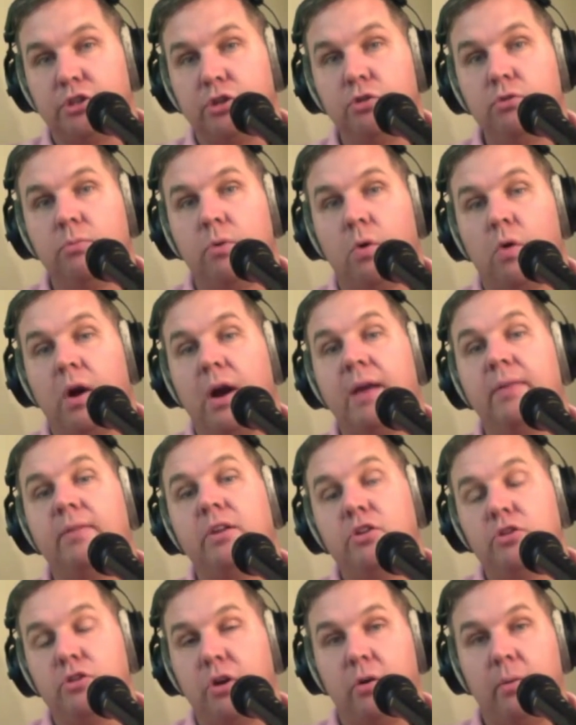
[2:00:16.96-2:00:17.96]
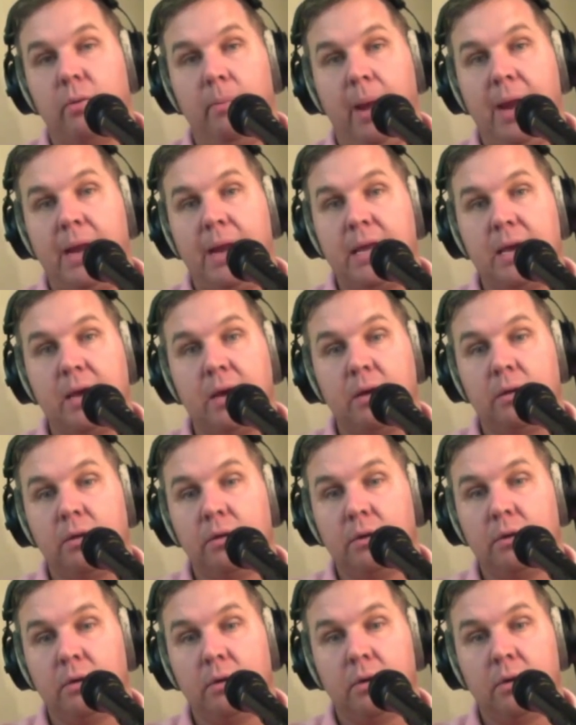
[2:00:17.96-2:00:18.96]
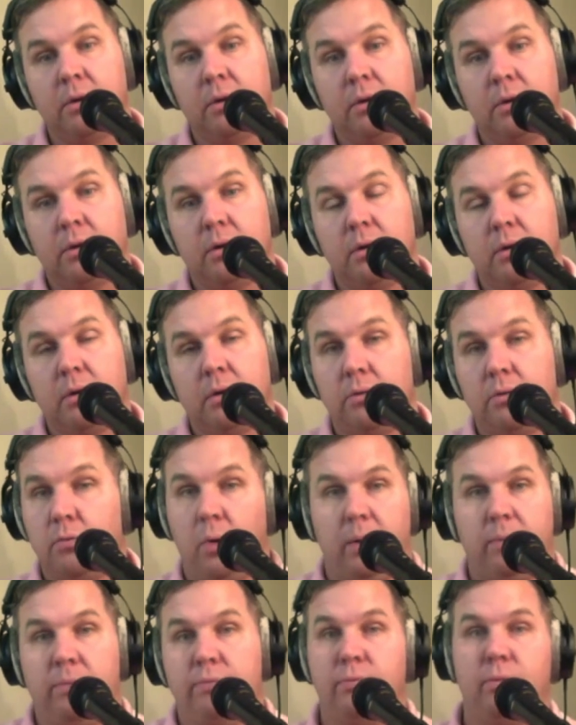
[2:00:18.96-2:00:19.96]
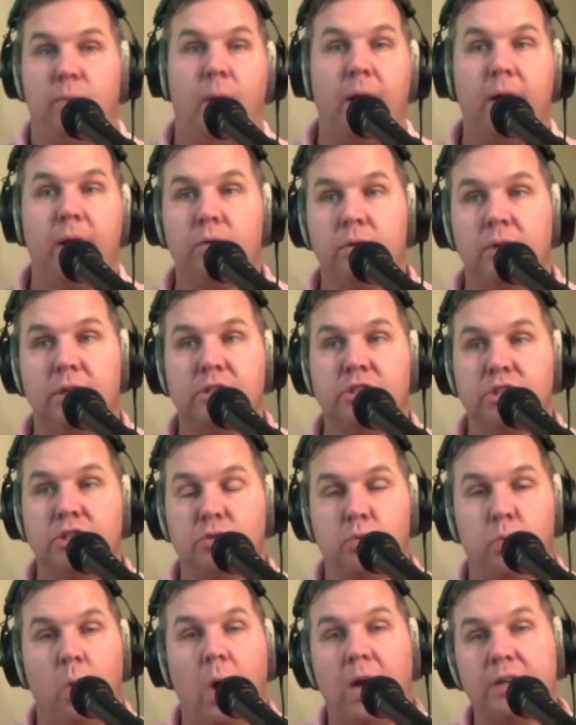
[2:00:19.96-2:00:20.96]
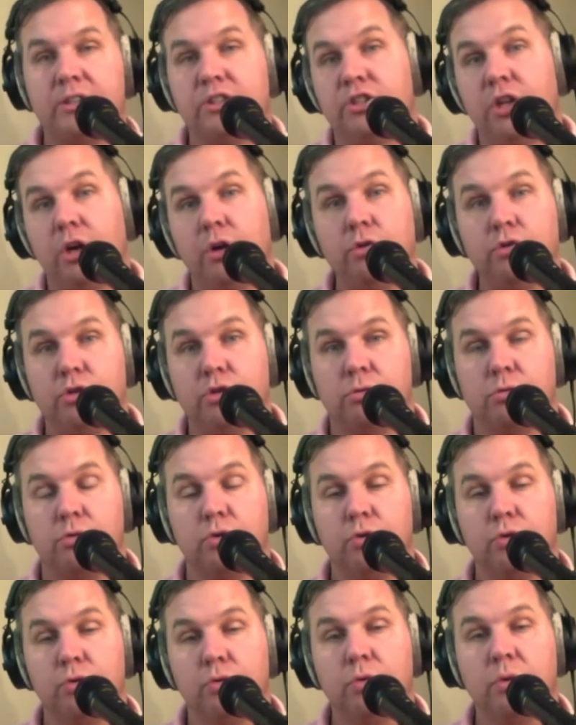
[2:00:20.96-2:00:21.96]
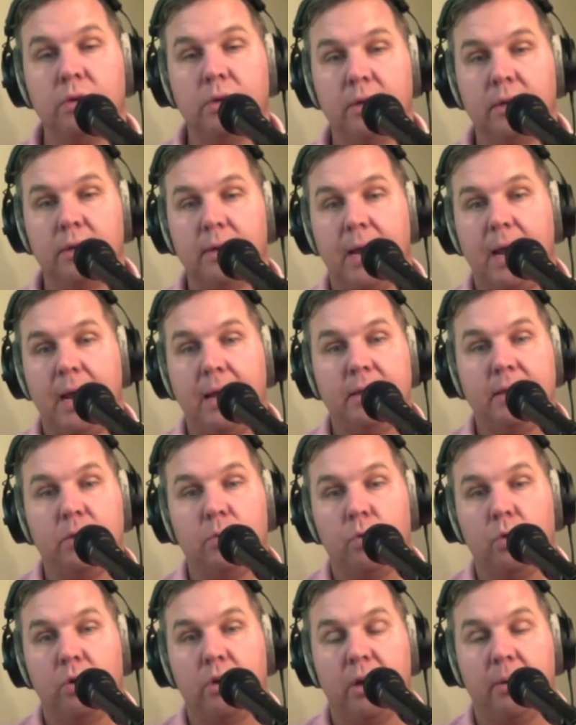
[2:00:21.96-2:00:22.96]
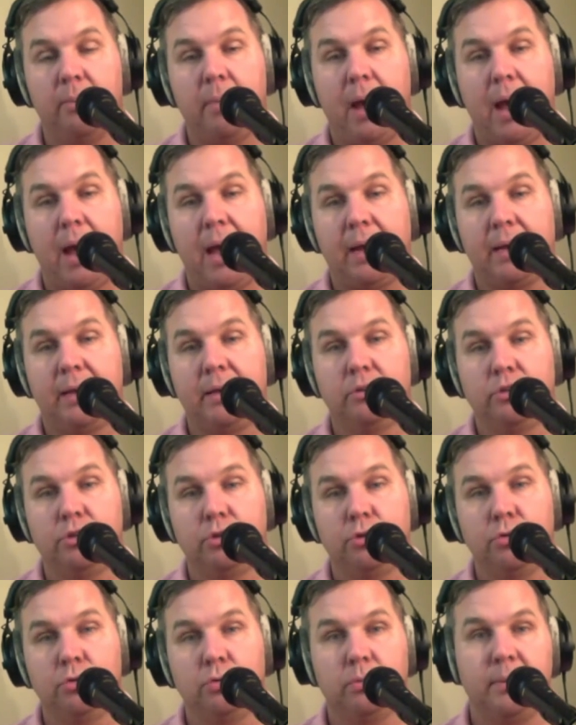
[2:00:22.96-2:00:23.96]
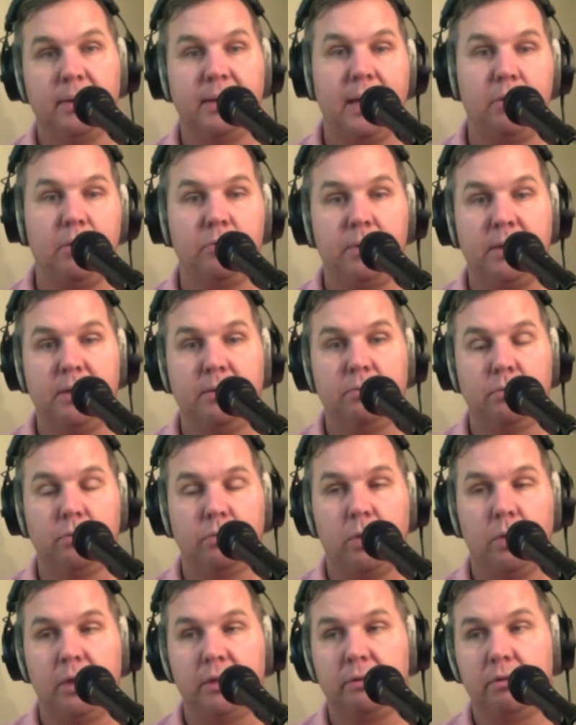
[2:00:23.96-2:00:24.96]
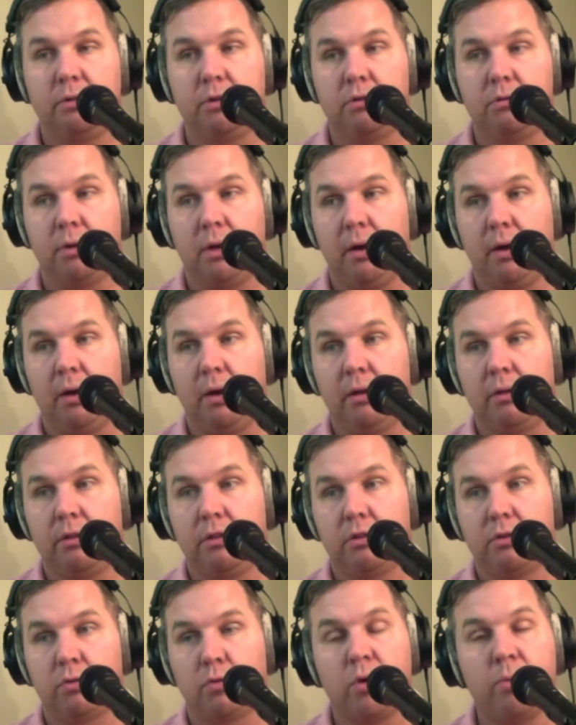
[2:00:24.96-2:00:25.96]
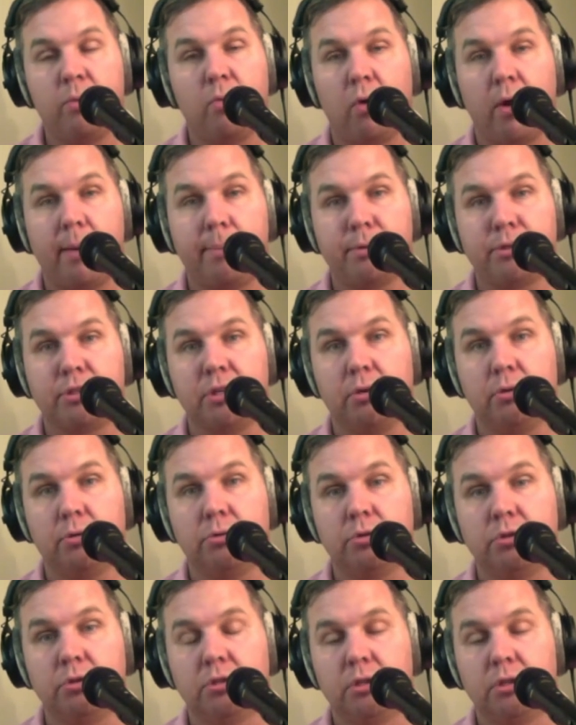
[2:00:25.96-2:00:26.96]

2 more, and then you go to Mania. Why don't let's just watch those through, and then we'll come back and do. I mean, that would be what 3 more episodes